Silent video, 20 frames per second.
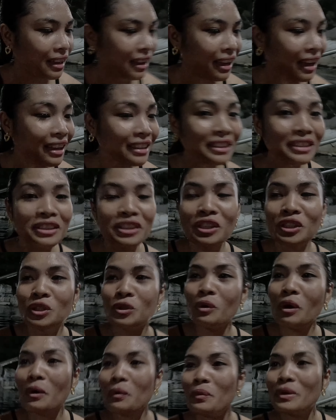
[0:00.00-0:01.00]
Ah, this is
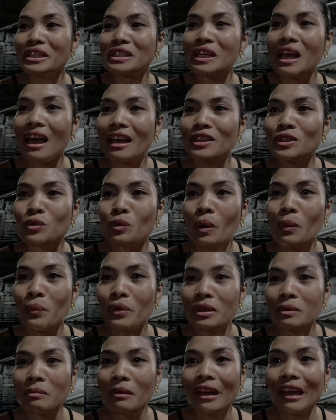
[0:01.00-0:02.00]
where we, I swam
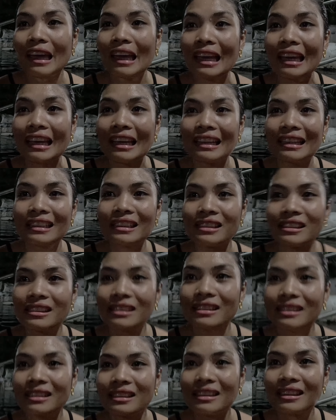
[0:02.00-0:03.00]
with my ex.
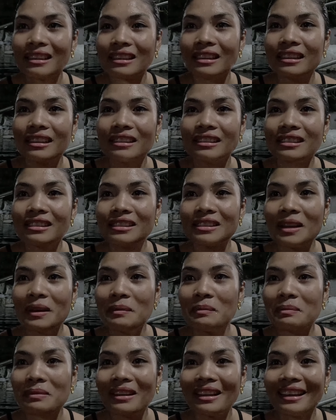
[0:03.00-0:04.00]
Oh, romantic.
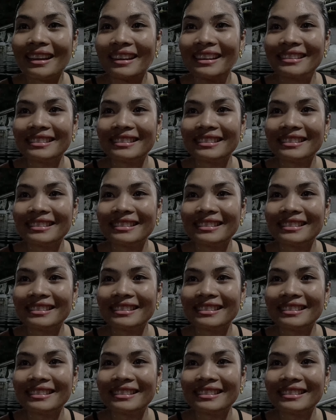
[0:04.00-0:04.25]
Same place.